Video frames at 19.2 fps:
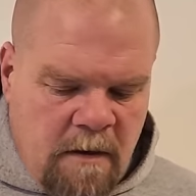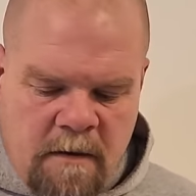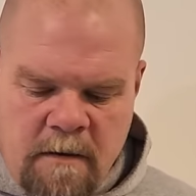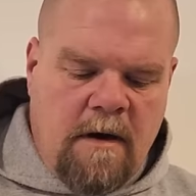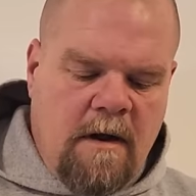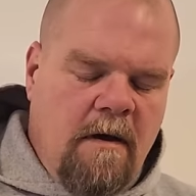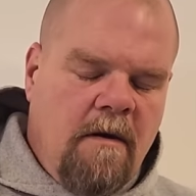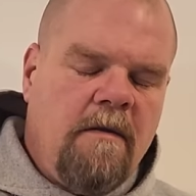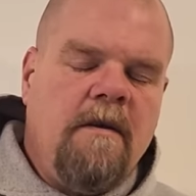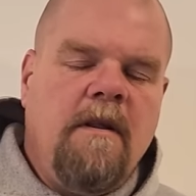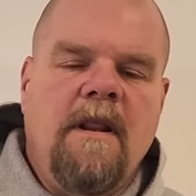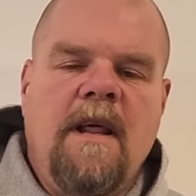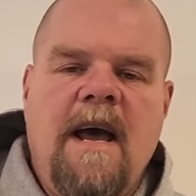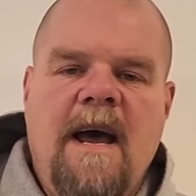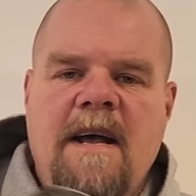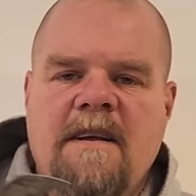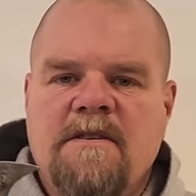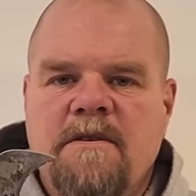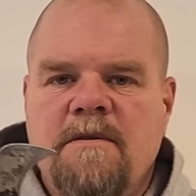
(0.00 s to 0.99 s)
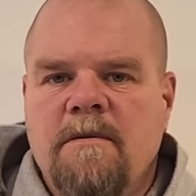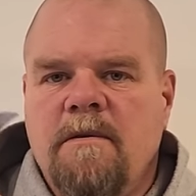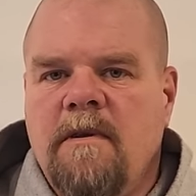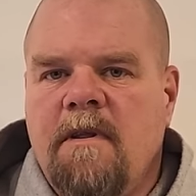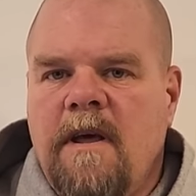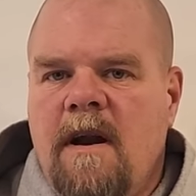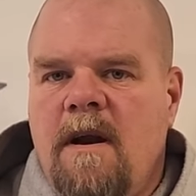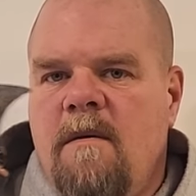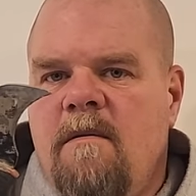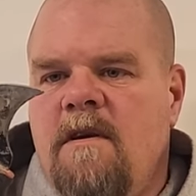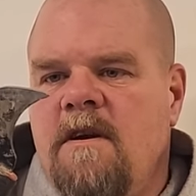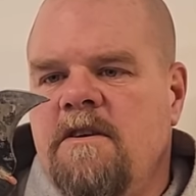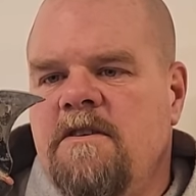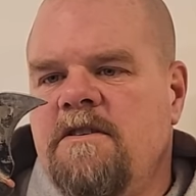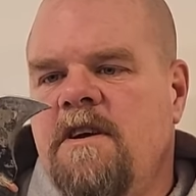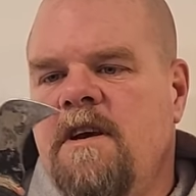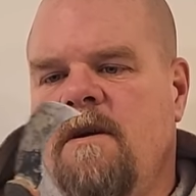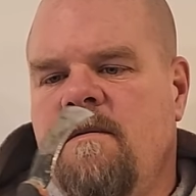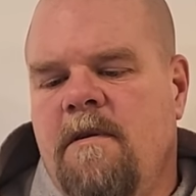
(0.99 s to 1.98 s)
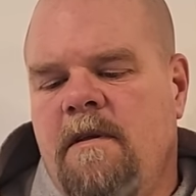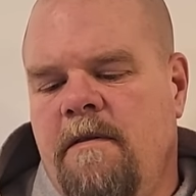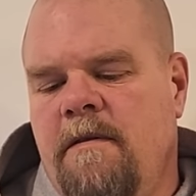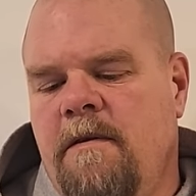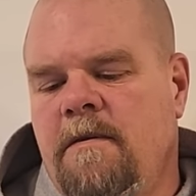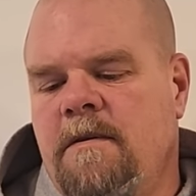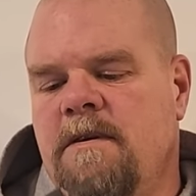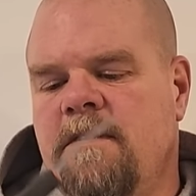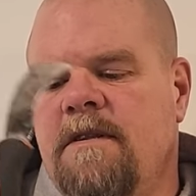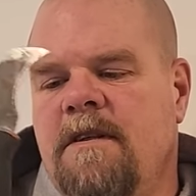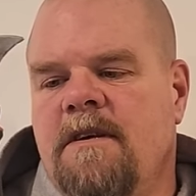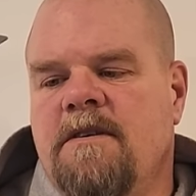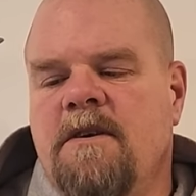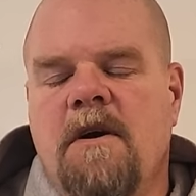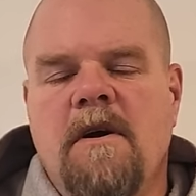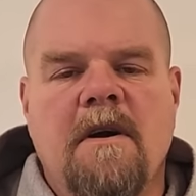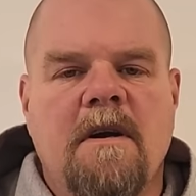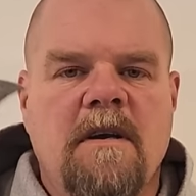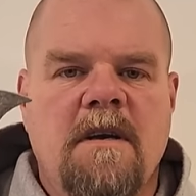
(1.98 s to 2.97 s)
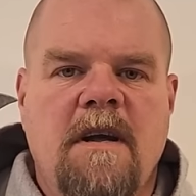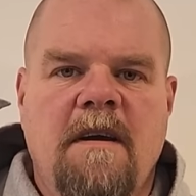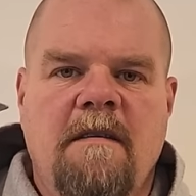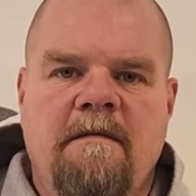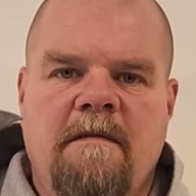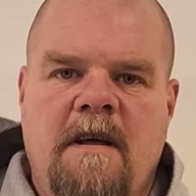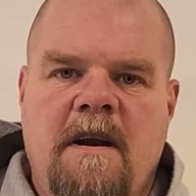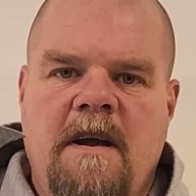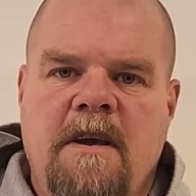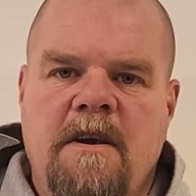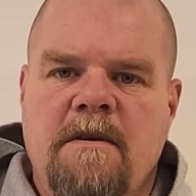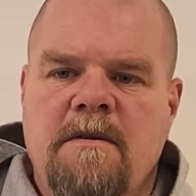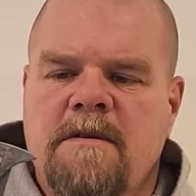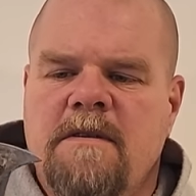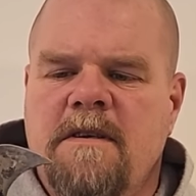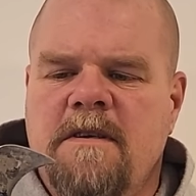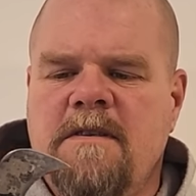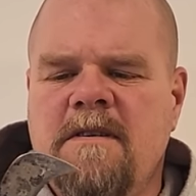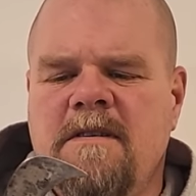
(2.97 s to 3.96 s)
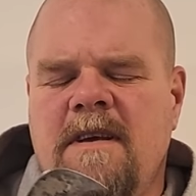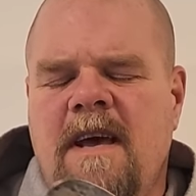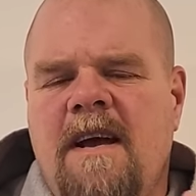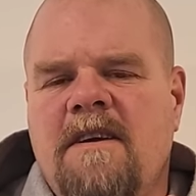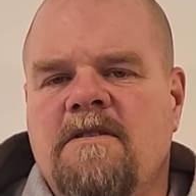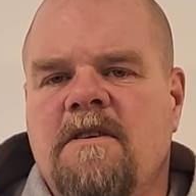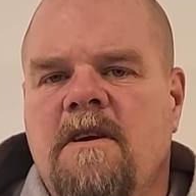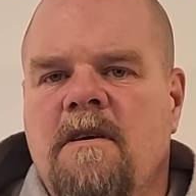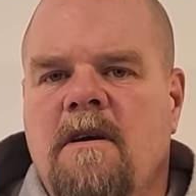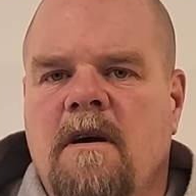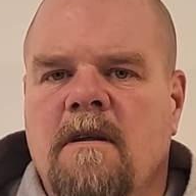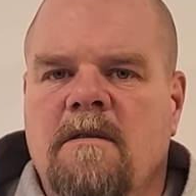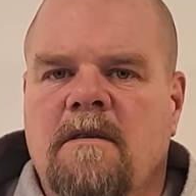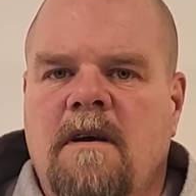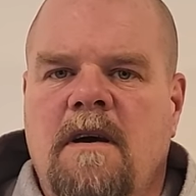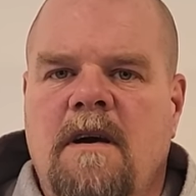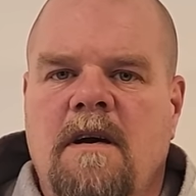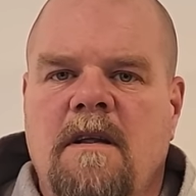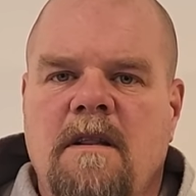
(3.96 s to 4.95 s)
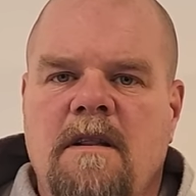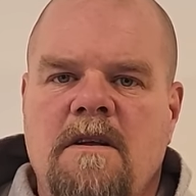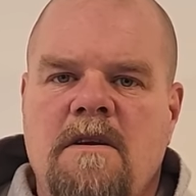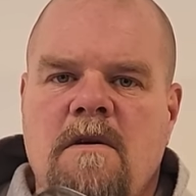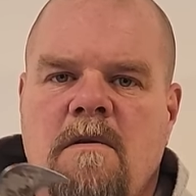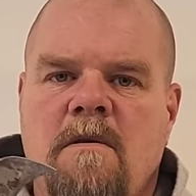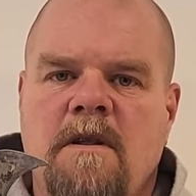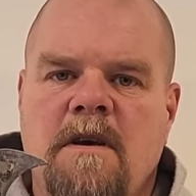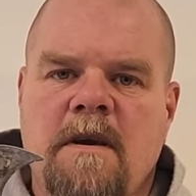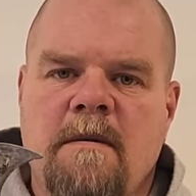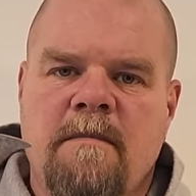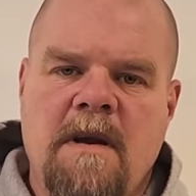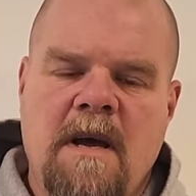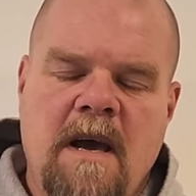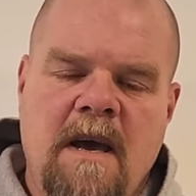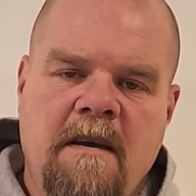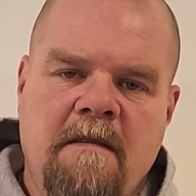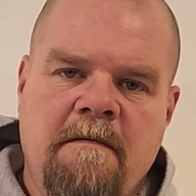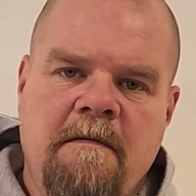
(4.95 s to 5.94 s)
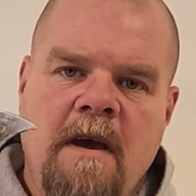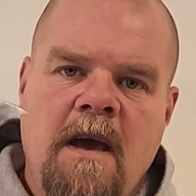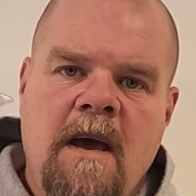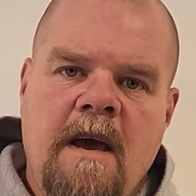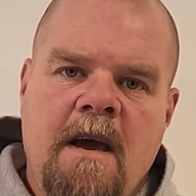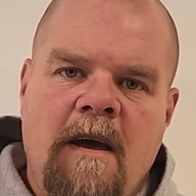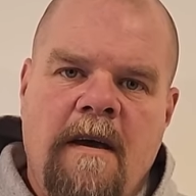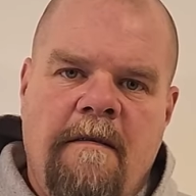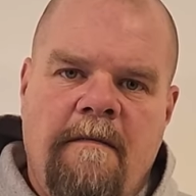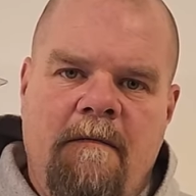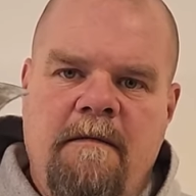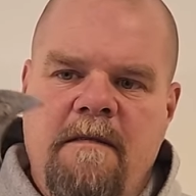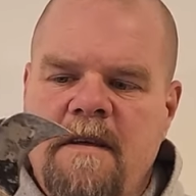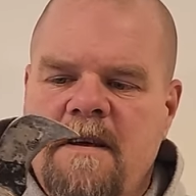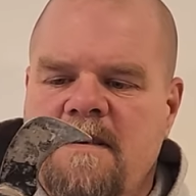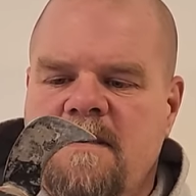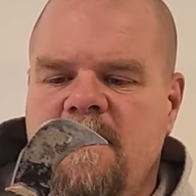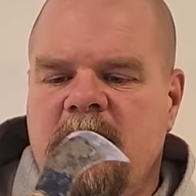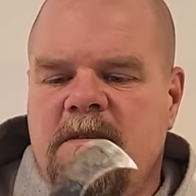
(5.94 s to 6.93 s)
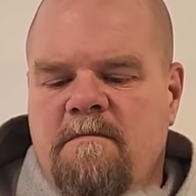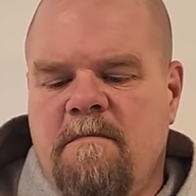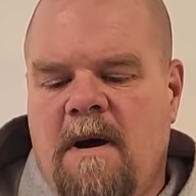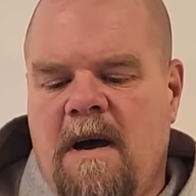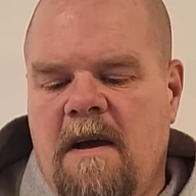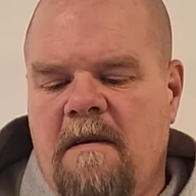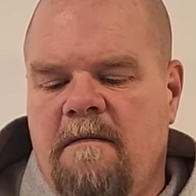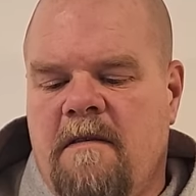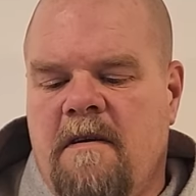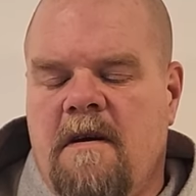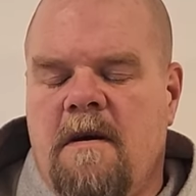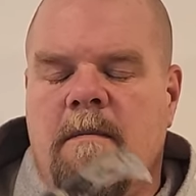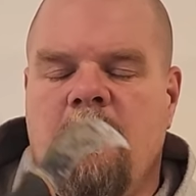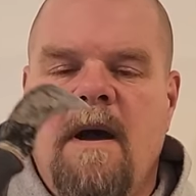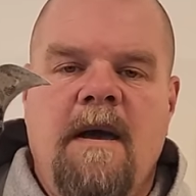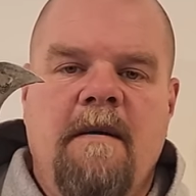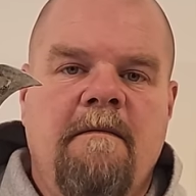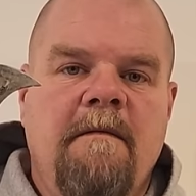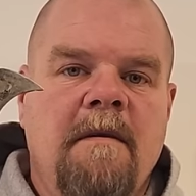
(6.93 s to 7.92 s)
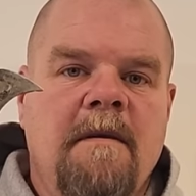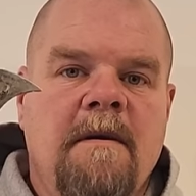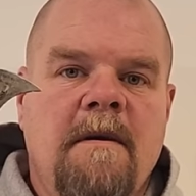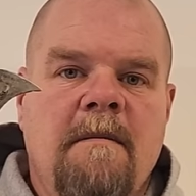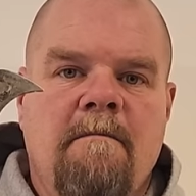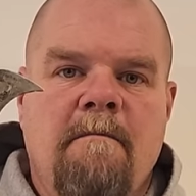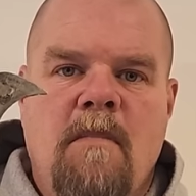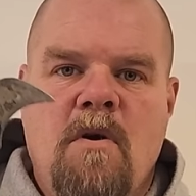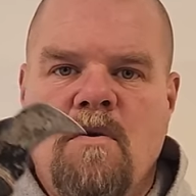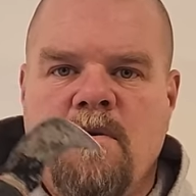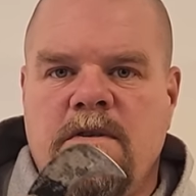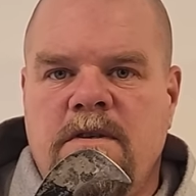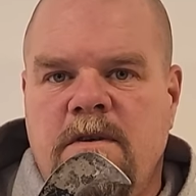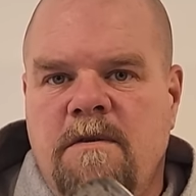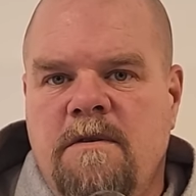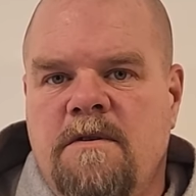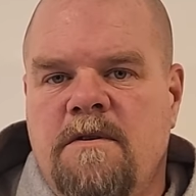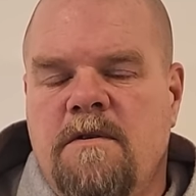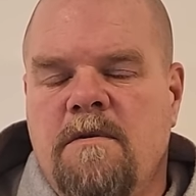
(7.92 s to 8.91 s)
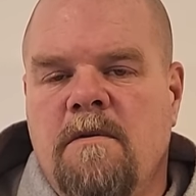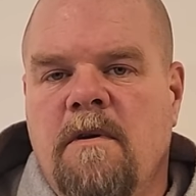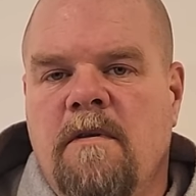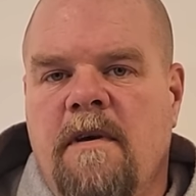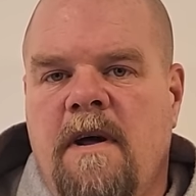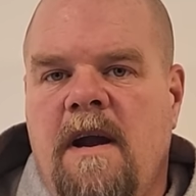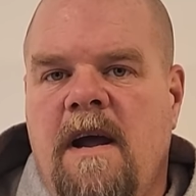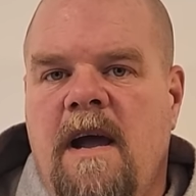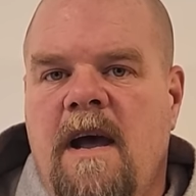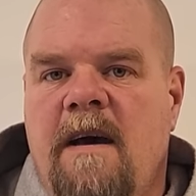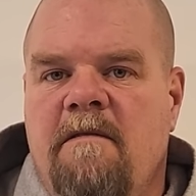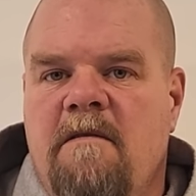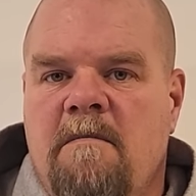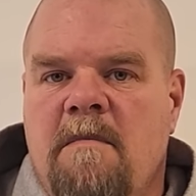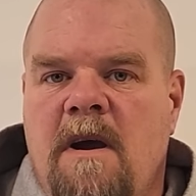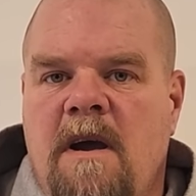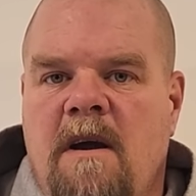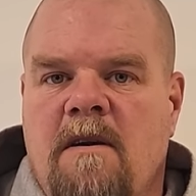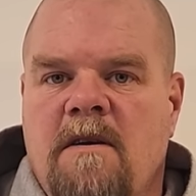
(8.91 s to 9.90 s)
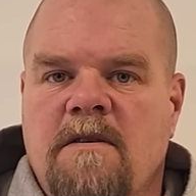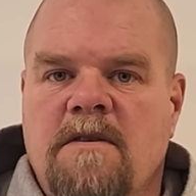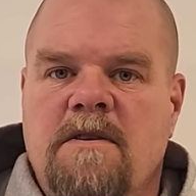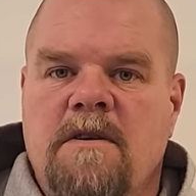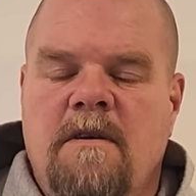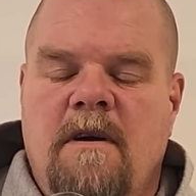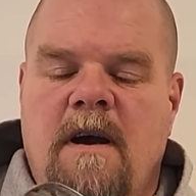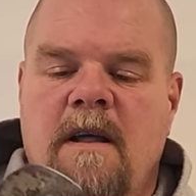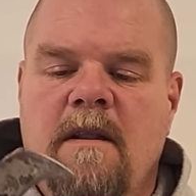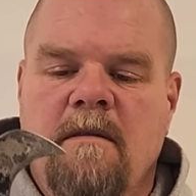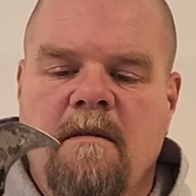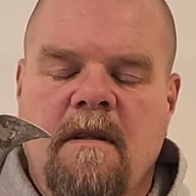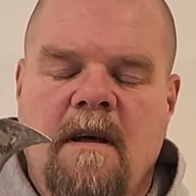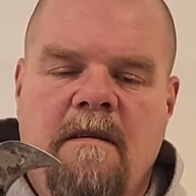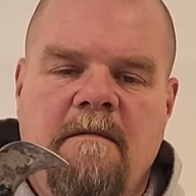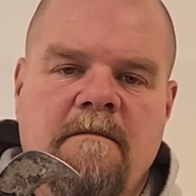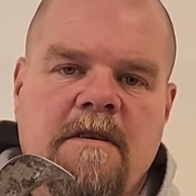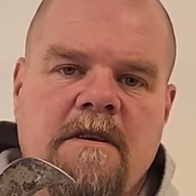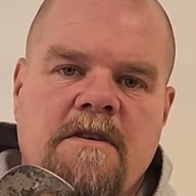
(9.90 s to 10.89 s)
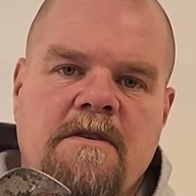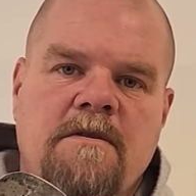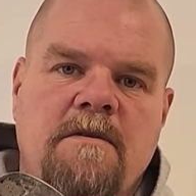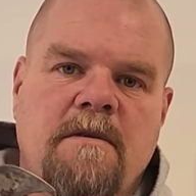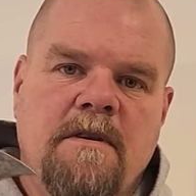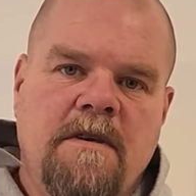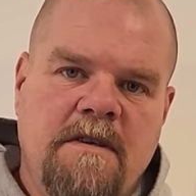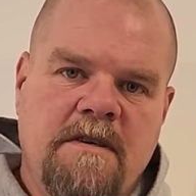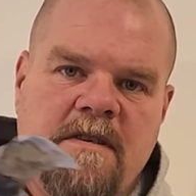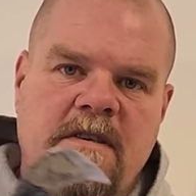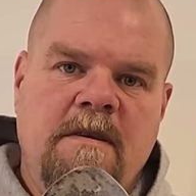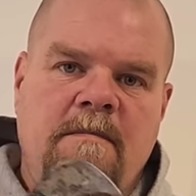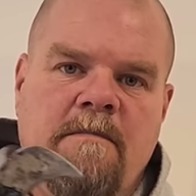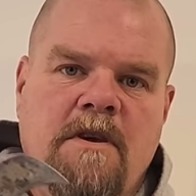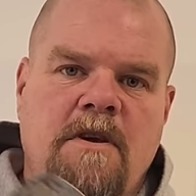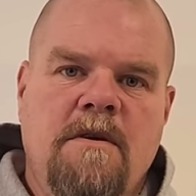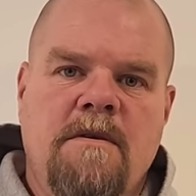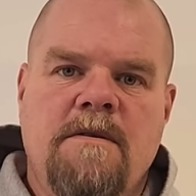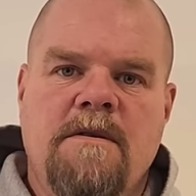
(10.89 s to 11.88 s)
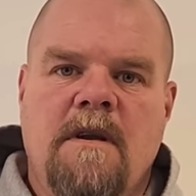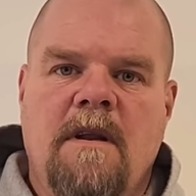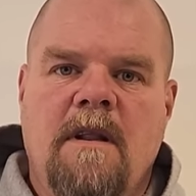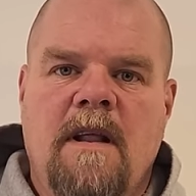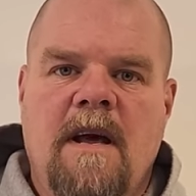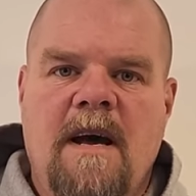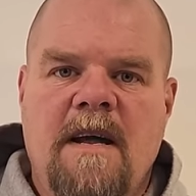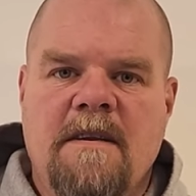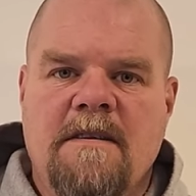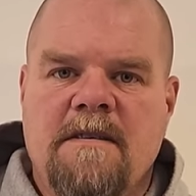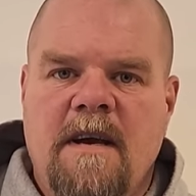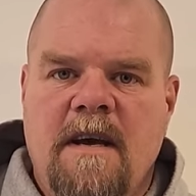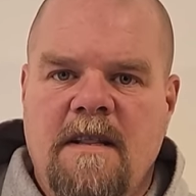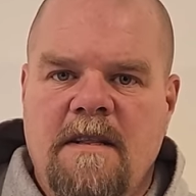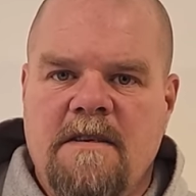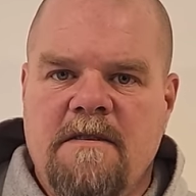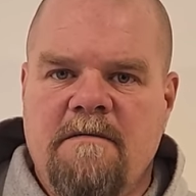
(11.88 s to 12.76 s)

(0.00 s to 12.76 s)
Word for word: Now the last tool that I wanna share with you is this hook knife that I use. This is actually called a linoleum knife. This is by far my most used tool that I have in my arsenal. I love this tool. You see me use it a lot inside this